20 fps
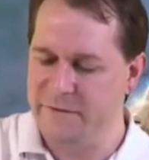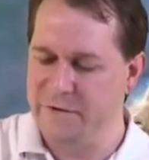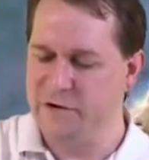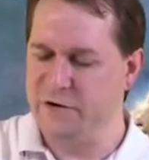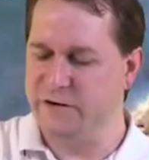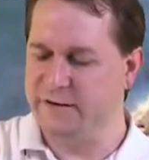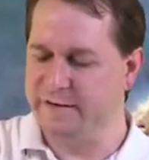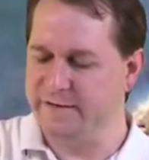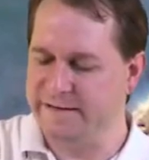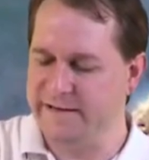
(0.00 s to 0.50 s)

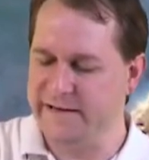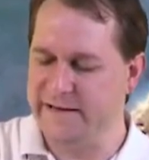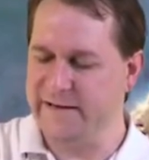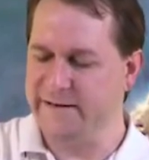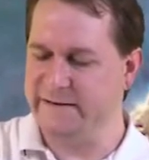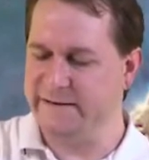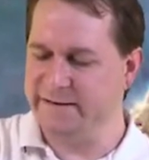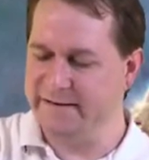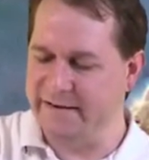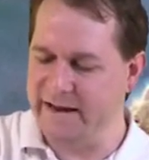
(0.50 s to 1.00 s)
You can see
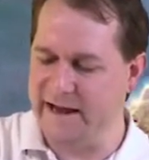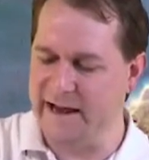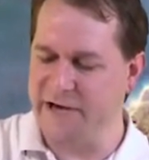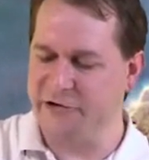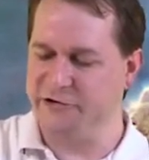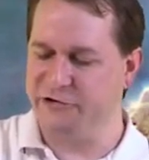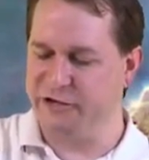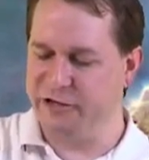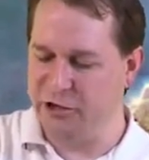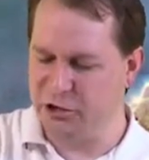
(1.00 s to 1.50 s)
this is
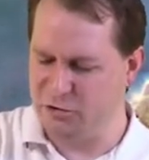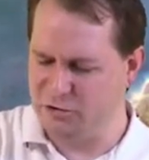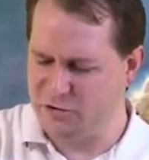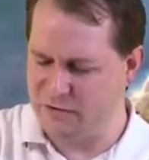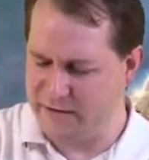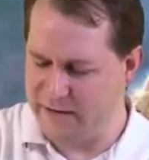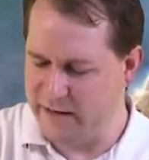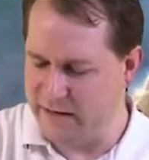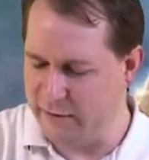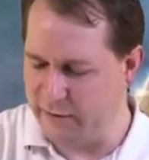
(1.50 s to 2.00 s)
actually,
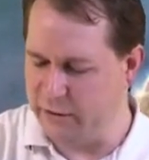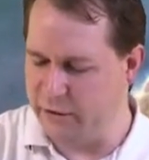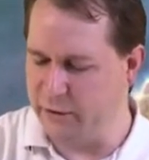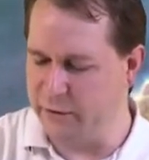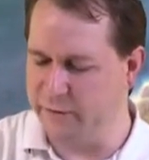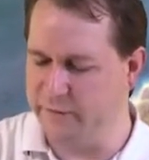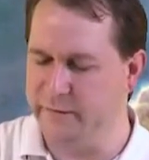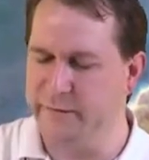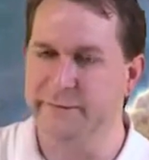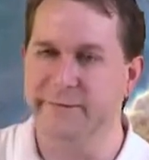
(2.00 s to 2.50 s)
there it
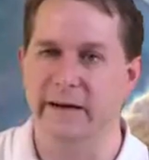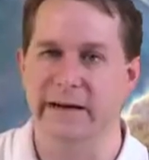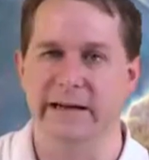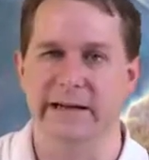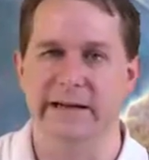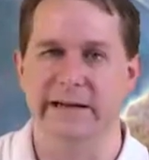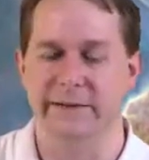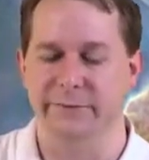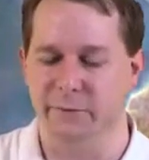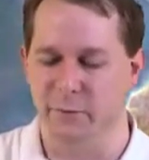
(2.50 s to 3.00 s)
goes,
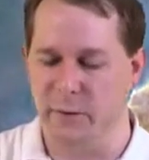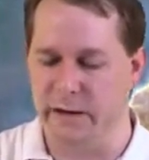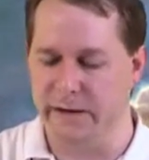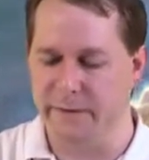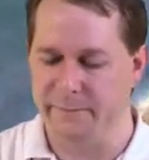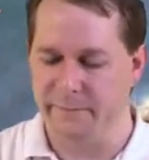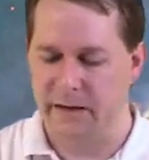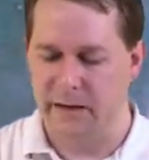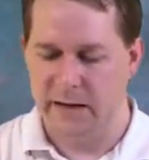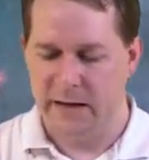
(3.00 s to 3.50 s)
finally gives way.